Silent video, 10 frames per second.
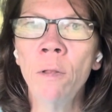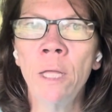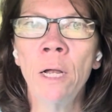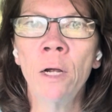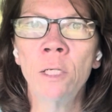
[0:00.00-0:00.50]

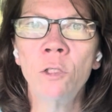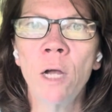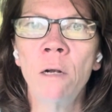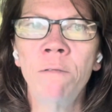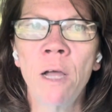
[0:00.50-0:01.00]
there and
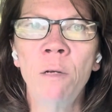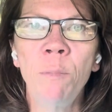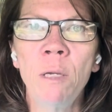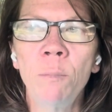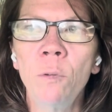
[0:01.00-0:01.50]
try to find
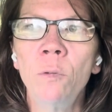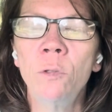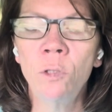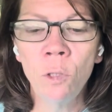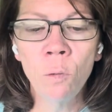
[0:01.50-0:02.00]
people who
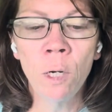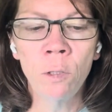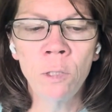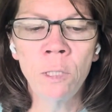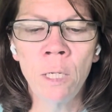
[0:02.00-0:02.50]
do
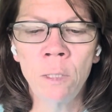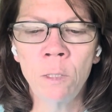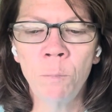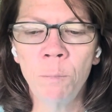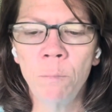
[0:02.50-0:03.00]
understand
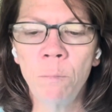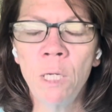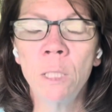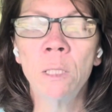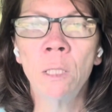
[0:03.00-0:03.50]
this,
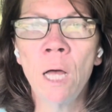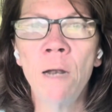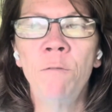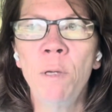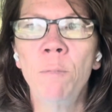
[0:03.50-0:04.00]
because a lot
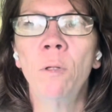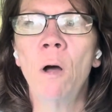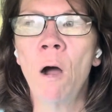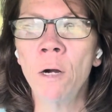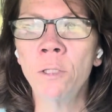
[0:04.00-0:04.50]
of people
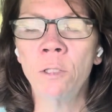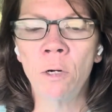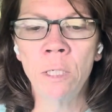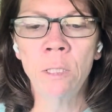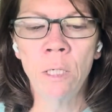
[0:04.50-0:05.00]
are
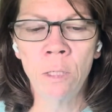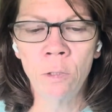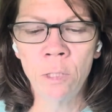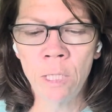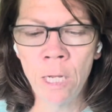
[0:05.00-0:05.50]
starting to
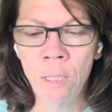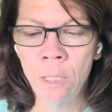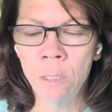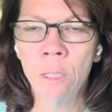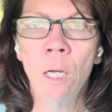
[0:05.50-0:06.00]
understand
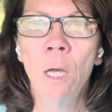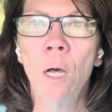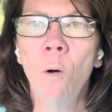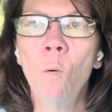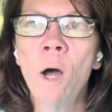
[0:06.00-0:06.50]
this.
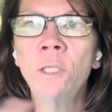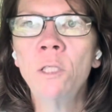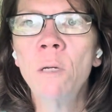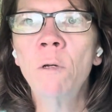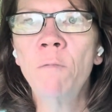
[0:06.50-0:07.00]
Watch
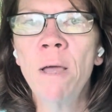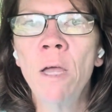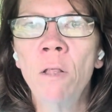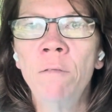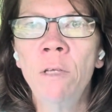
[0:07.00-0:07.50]
some of my
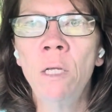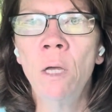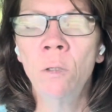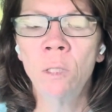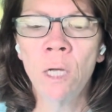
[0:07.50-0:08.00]
other
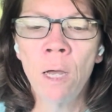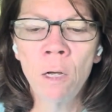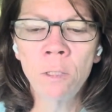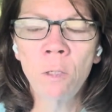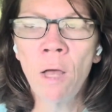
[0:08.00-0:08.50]
videos. I
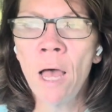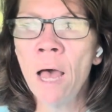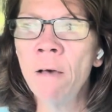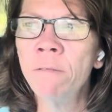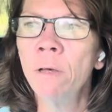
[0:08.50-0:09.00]
also
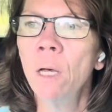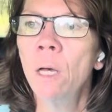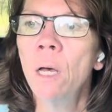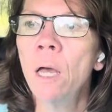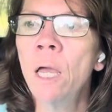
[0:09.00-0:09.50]
have
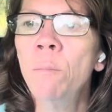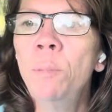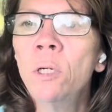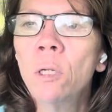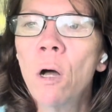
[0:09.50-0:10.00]
a
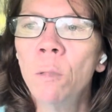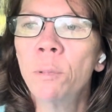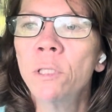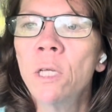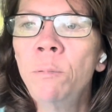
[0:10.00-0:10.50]
book called
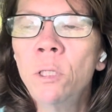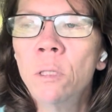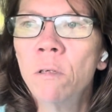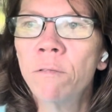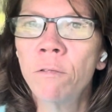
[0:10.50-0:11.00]

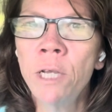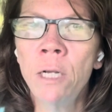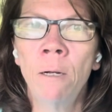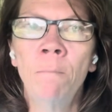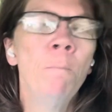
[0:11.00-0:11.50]
Perceptions of
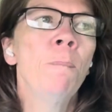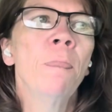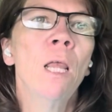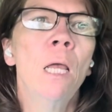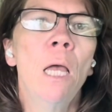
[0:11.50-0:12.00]
Freedom,
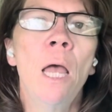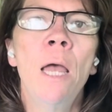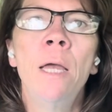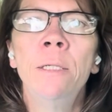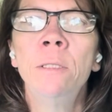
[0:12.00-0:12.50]

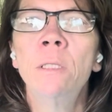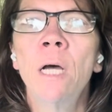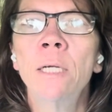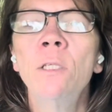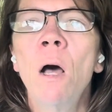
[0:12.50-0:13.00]
and
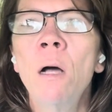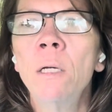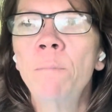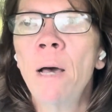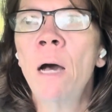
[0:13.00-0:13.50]
I
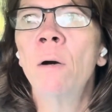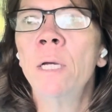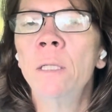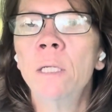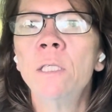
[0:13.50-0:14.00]
talk about
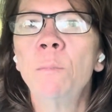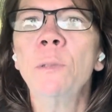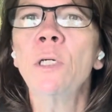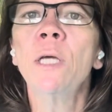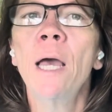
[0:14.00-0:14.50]
in this
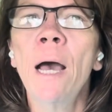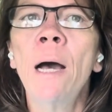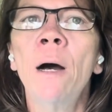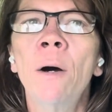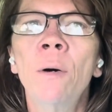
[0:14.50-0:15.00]
book
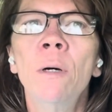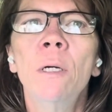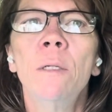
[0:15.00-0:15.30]
how